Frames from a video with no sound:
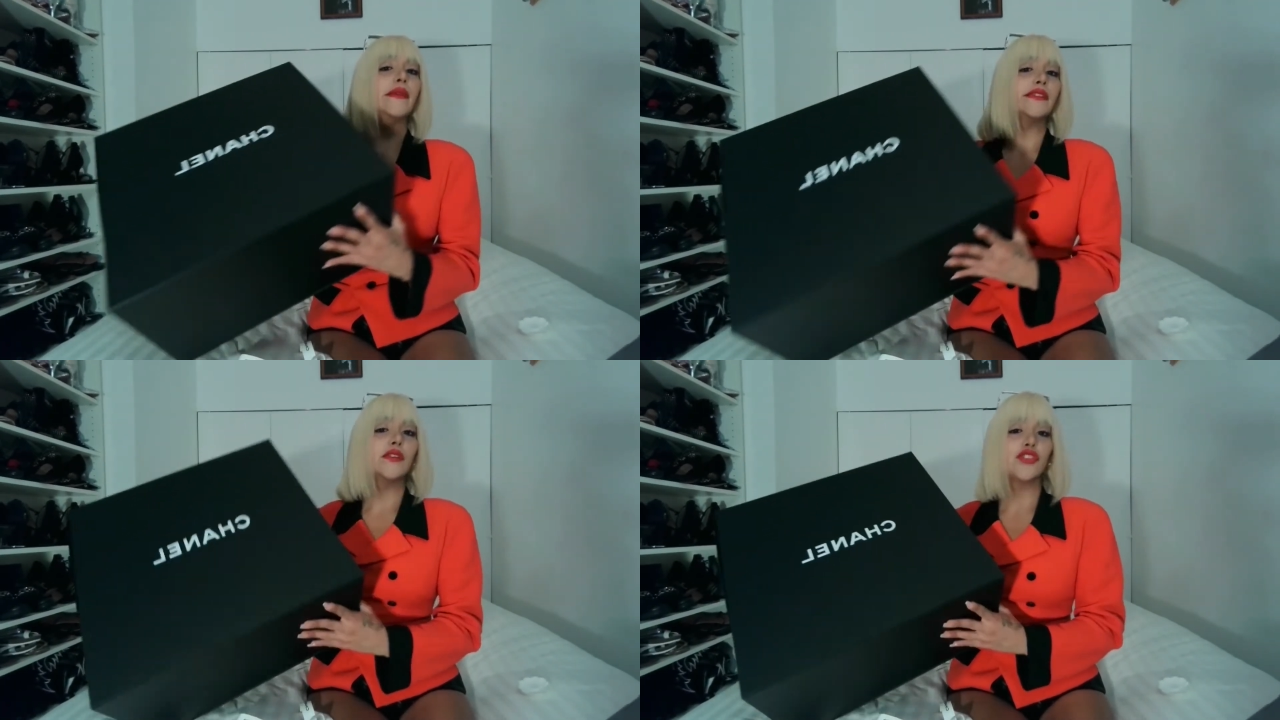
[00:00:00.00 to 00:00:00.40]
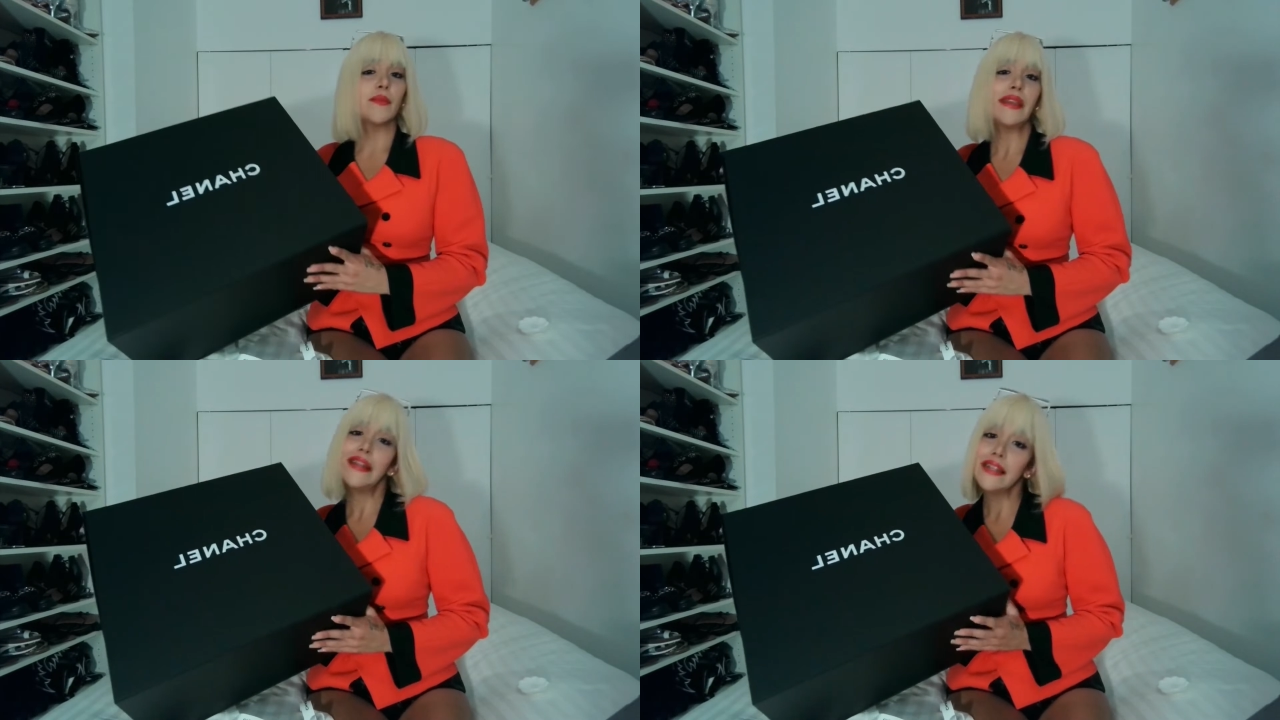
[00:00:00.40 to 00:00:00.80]
and social
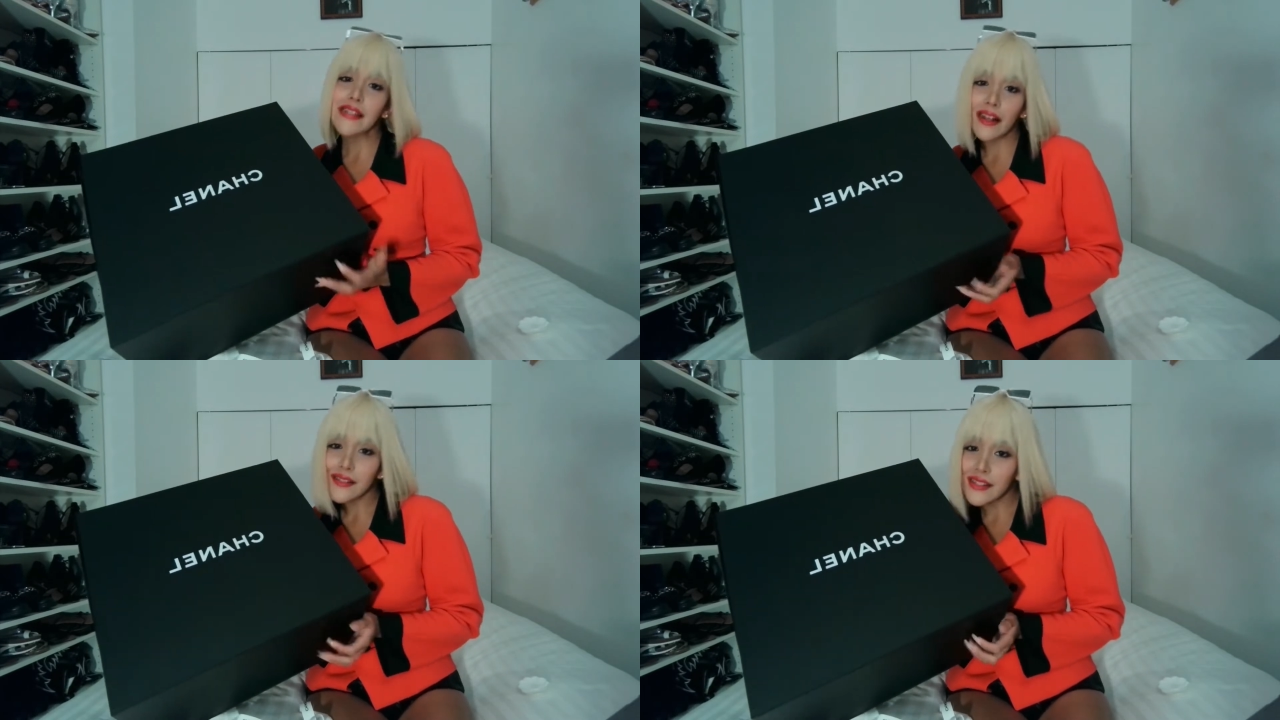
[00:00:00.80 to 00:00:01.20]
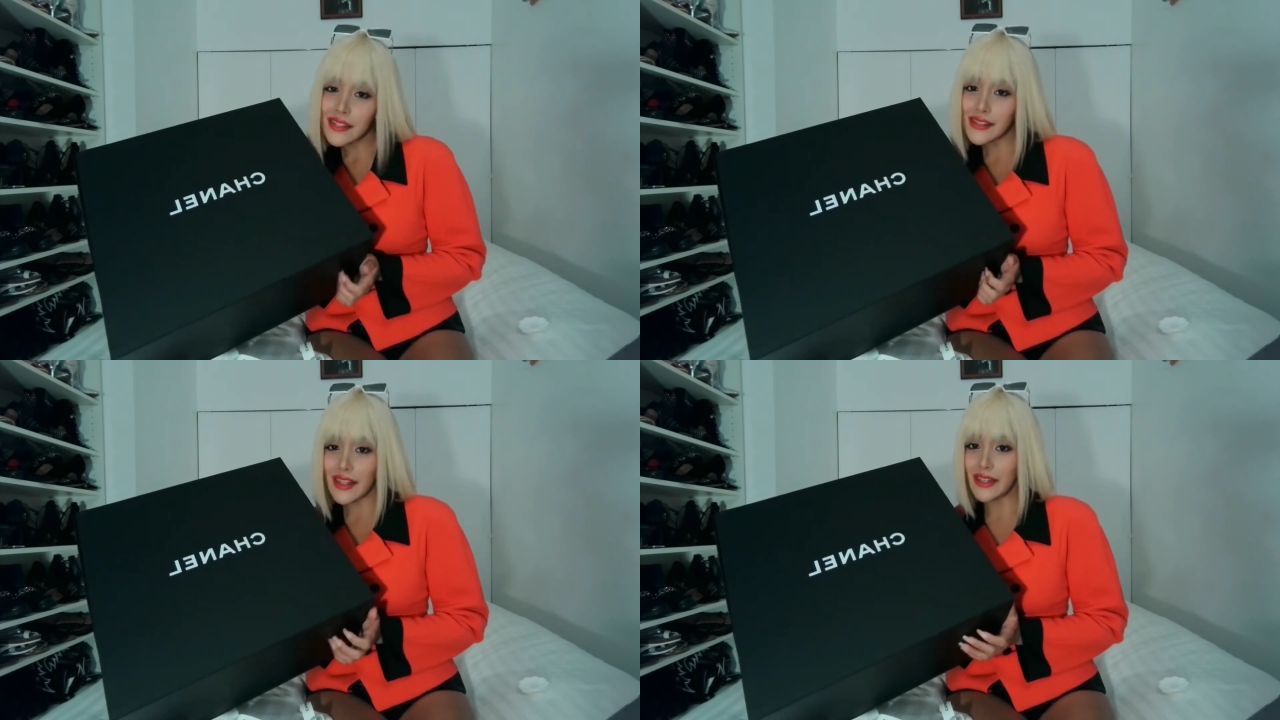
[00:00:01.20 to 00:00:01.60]
media tells
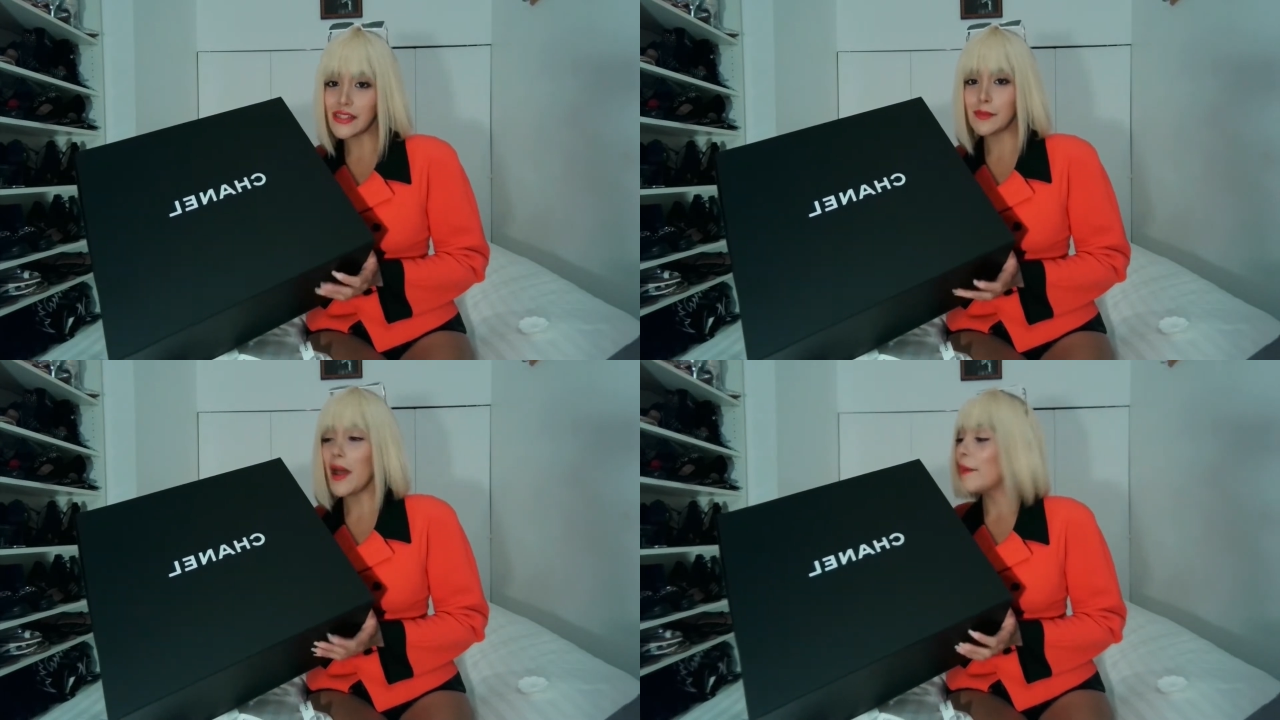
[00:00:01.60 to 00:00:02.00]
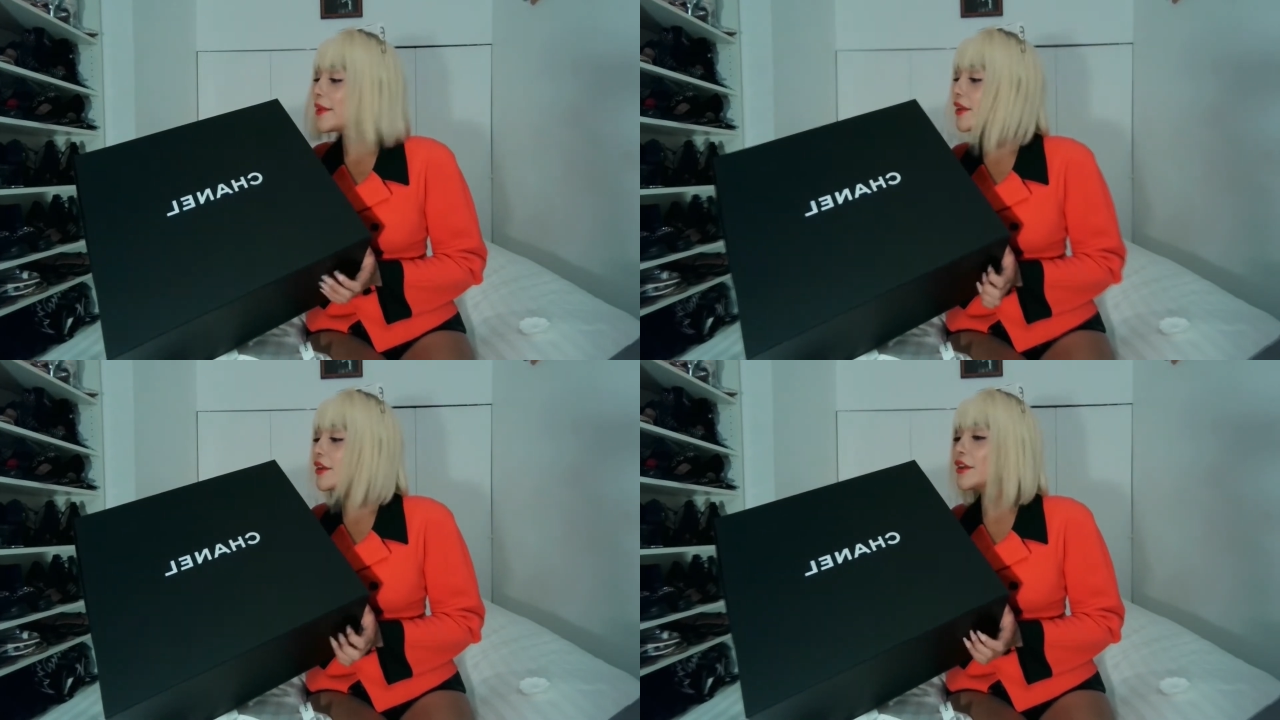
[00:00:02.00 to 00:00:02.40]
us that is
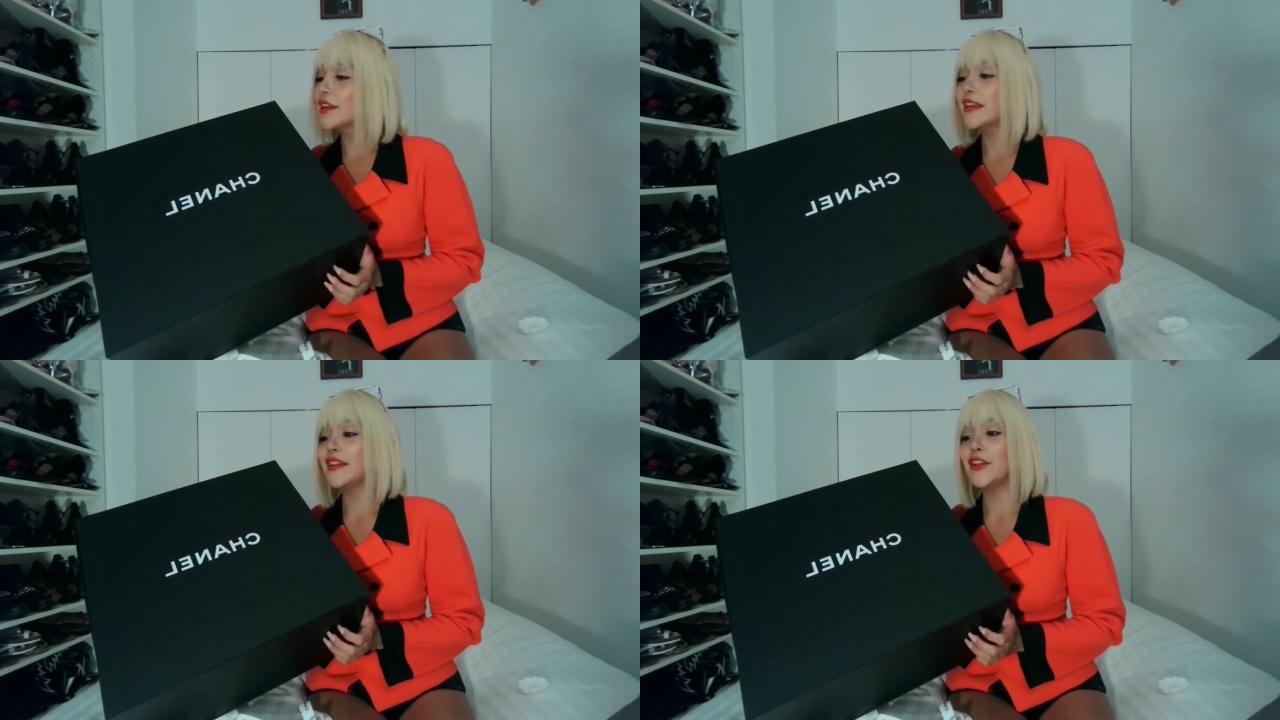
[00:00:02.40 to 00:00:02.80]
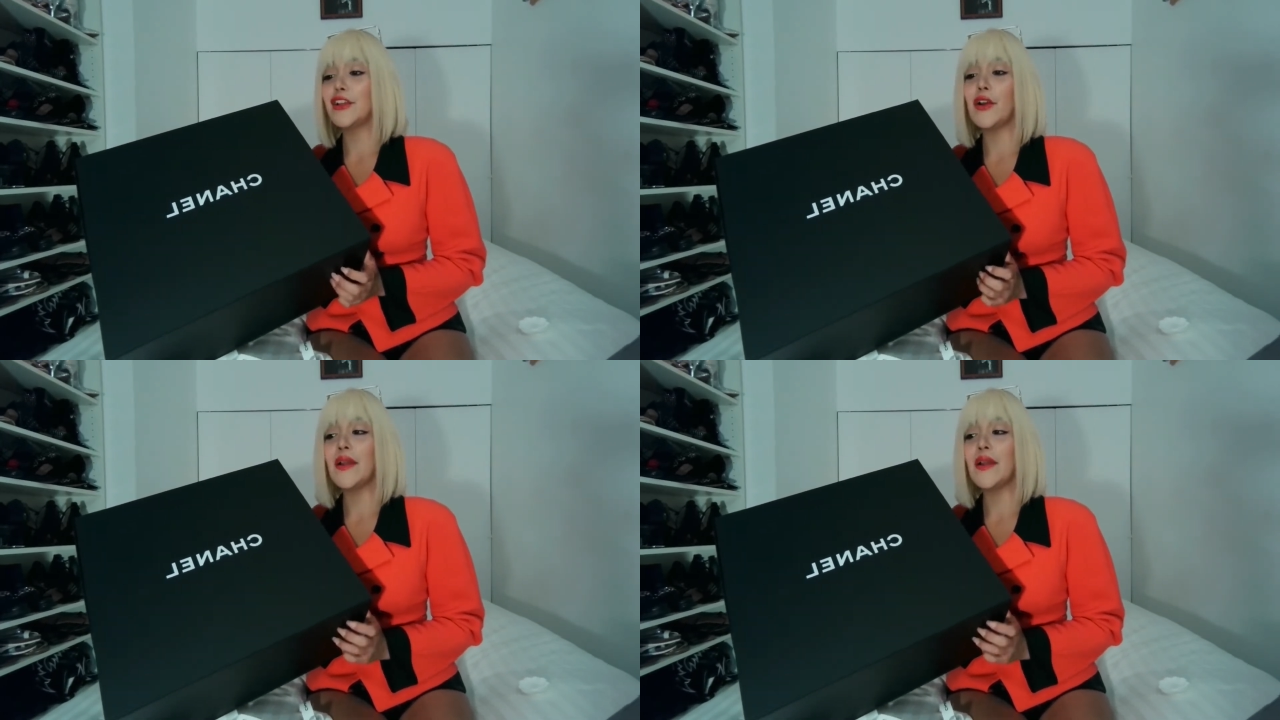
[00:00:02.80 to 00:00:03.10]
popular or good, you know.